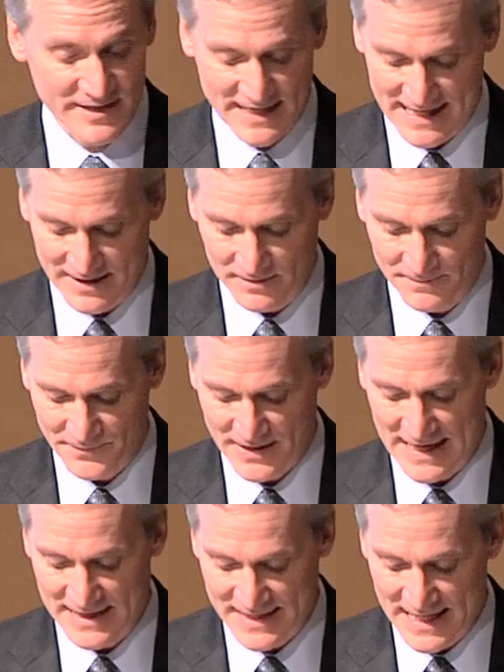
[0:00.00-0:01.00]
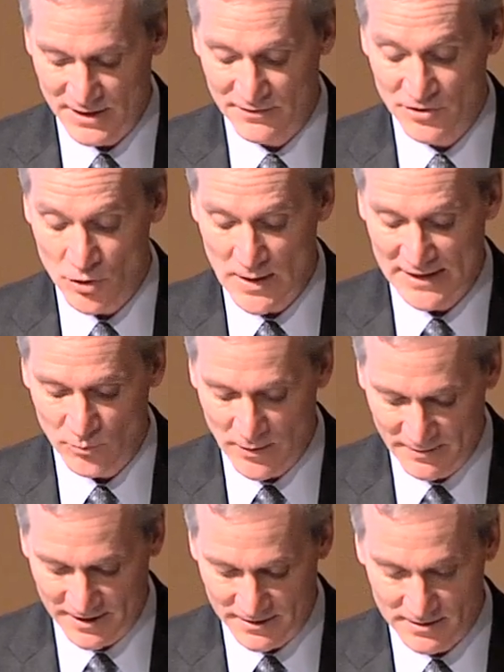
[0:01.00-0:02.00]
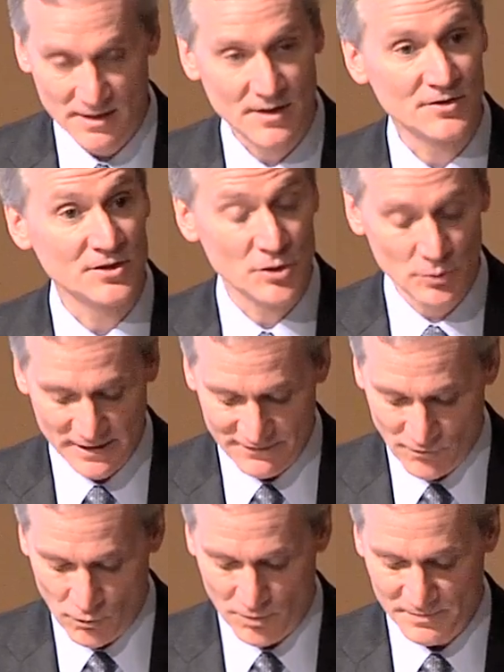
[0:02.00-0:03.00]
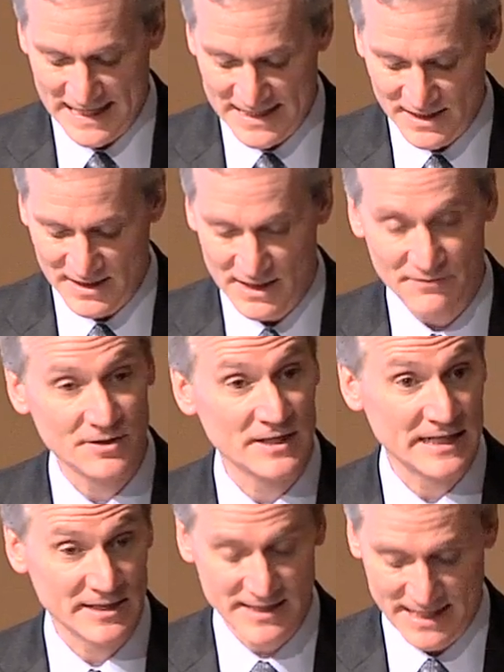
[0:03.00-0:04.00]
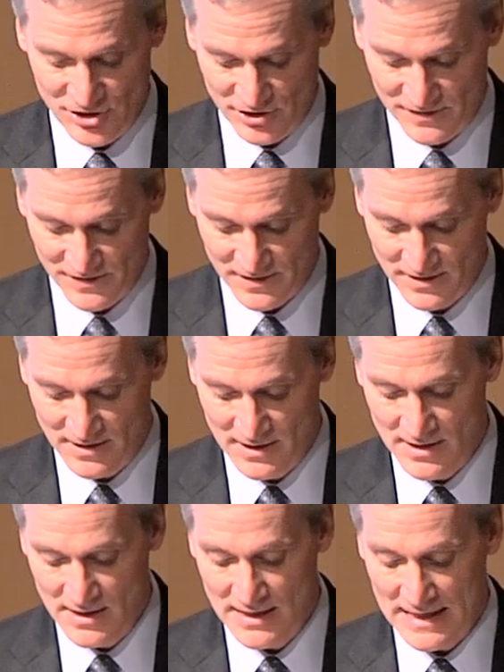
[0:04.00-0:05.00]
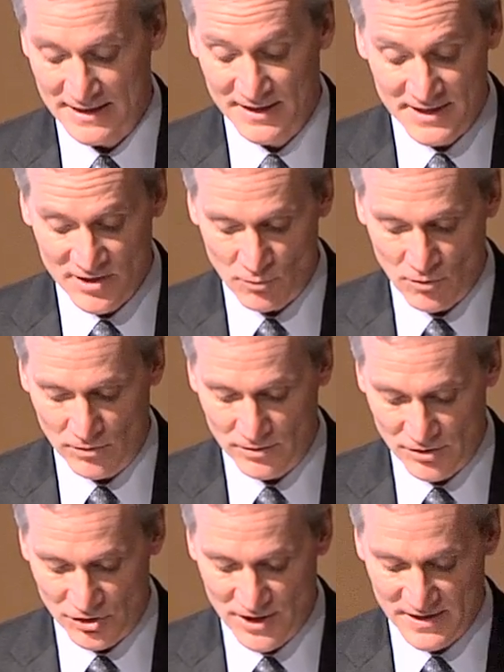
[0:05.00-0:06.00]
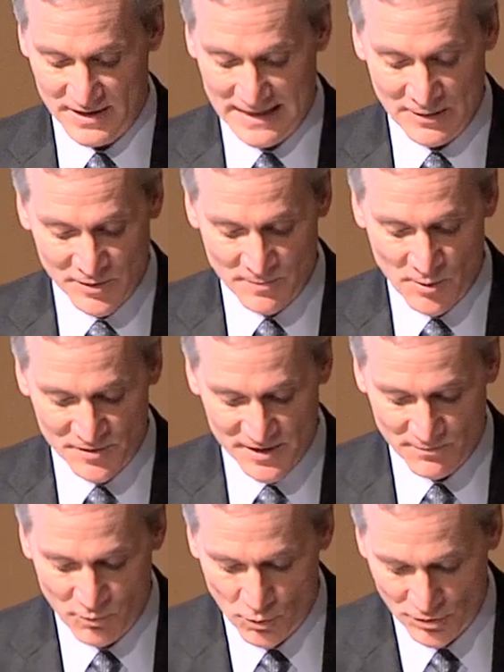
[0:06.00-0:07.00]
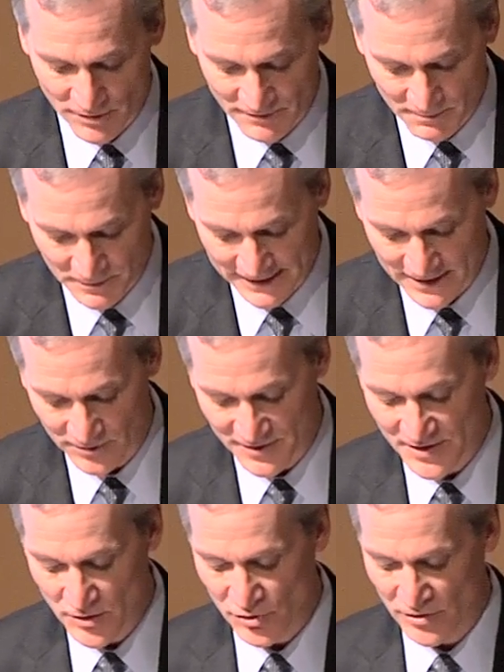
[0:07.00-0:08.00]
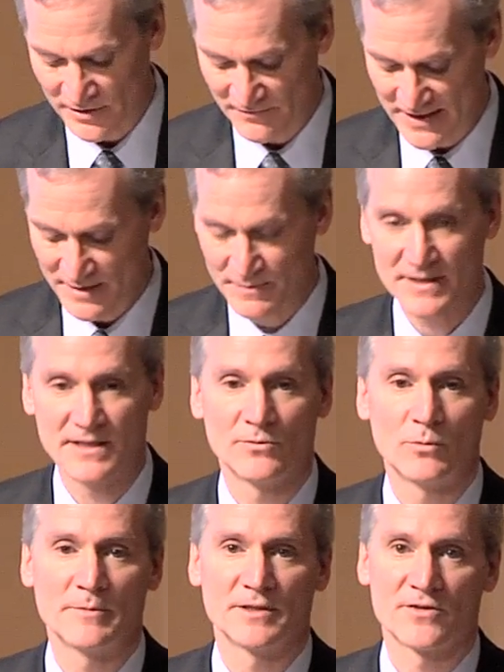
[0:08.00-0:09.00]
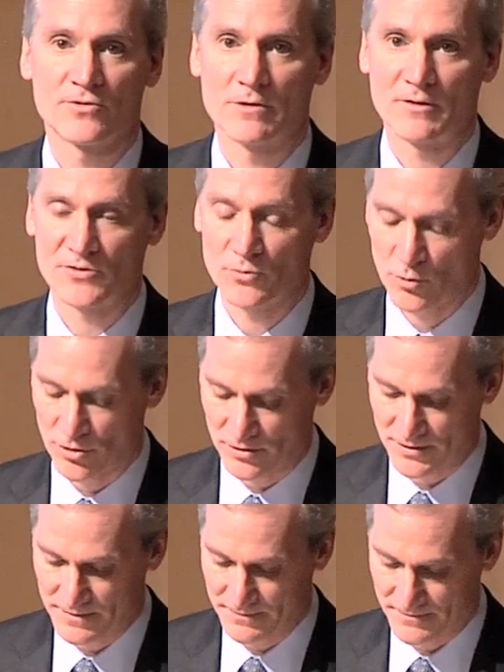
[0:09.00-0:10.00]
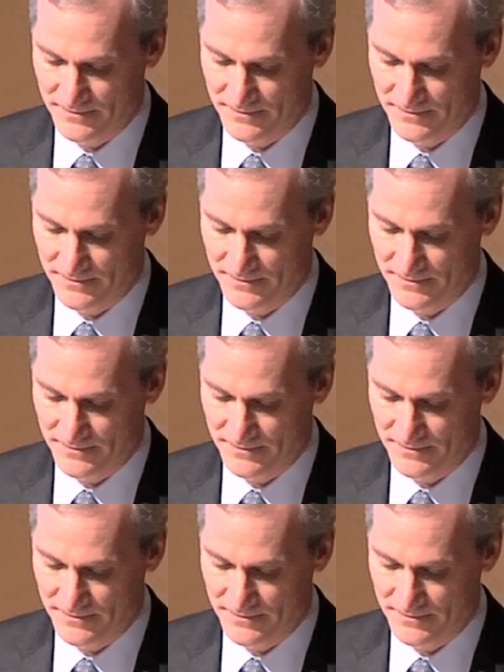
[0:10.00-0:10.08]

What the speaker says: scale as head of UN Women, the newly formed entity of the United Nations. And in this role, she is an outspoken supporter of the political and social investment in women throughout the world.